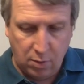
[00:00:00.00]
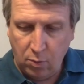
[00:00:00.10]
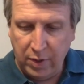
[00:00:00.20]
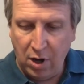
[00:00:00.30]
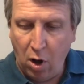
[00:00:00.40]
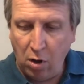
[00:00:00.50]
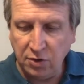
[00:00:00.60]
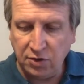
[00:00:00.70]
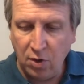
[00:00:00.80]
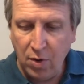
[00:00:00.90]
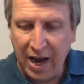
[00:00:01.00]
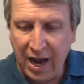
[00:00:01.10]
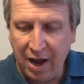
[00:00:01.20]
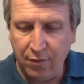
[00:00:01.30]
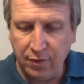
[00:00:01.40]
We also
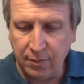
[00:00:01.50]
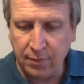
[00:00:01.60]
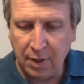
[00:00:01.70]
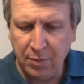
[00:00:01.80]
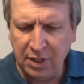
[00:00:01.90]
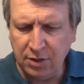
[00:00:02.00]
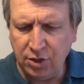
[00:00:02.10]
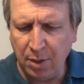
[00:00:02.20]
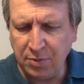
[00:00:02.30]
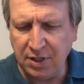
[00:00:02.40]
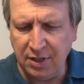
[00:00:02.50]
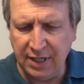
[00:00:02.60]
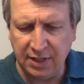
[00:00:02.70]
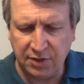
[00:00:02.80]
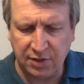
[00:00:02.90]
have, I'm going to jump to
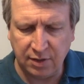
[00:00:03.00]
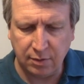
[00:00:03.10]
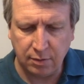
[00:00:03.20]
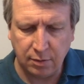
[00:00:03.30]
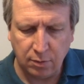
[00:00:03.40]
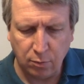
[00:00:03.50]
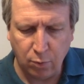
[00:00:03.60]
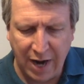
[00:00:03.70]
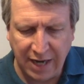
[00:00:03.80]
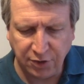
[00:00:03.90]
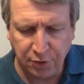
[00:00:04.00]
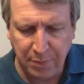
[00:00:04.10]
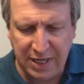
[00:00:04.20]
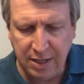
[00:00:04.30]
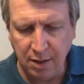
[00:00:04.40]
this
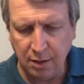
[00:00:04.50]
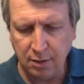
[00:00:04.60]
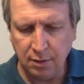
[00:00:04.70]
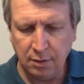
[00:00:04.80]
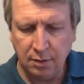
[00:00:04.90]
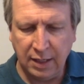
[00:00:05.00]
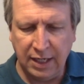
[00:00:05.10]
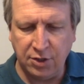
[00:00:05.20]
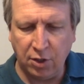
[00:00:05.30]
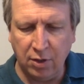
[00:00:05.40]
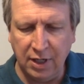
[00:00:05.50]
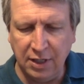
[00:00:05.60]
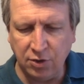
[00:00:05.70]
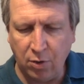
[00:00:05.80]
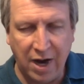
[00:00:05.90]
Rashmi
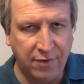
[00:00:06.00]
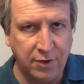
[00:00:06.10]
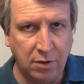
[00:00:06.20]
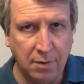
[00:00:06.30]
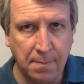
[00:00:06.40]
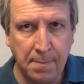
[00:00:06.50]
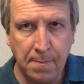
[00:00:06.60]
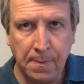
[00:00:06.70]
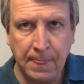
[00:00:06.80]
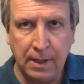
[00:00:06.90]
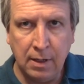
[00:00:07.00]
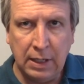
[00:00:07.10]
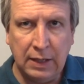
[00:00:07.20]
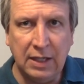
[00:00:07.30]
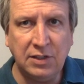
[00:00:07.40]
Eternities Crafter.
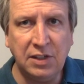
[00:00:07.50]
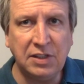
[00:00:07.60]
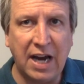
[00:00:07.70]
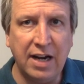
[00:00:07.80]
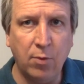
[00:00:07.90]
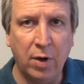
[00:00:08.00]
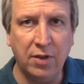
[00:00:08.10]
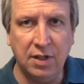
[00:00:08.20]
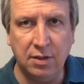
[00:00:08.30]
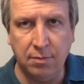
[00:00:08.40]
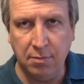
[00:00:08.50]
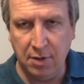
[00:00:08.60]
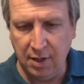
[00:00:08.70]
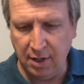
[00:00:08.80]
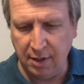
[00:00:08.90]
This is kind of where
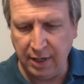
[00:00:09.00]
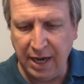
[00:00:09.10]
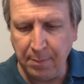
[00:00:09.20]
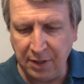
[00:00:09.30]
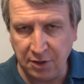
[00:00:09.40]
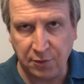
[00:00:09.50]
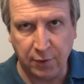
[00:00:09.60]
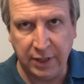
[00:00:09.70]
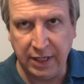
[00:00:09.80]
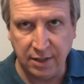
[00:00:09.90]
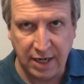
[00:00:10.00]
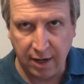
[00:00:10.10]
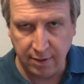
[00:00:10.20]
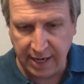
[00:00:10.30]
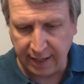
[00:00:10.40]
the impetus for the entire
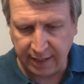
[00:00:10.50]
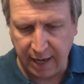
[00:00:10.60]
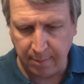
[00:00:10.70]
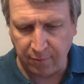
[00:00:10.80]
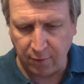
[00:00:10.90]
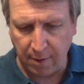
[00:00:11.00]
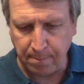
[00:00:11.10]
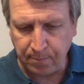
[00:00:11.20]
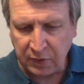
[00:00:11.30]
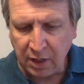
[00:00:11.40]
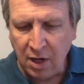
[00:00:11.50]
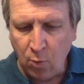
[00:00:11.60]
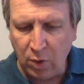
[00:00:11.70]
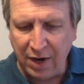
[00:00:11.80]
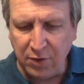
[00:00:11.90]
deck came from.
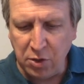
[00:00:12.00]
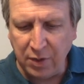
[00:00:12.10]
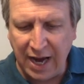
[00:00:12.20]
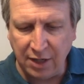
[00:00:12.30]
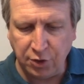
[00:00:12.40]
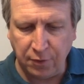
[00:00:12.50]
Whenever you cast your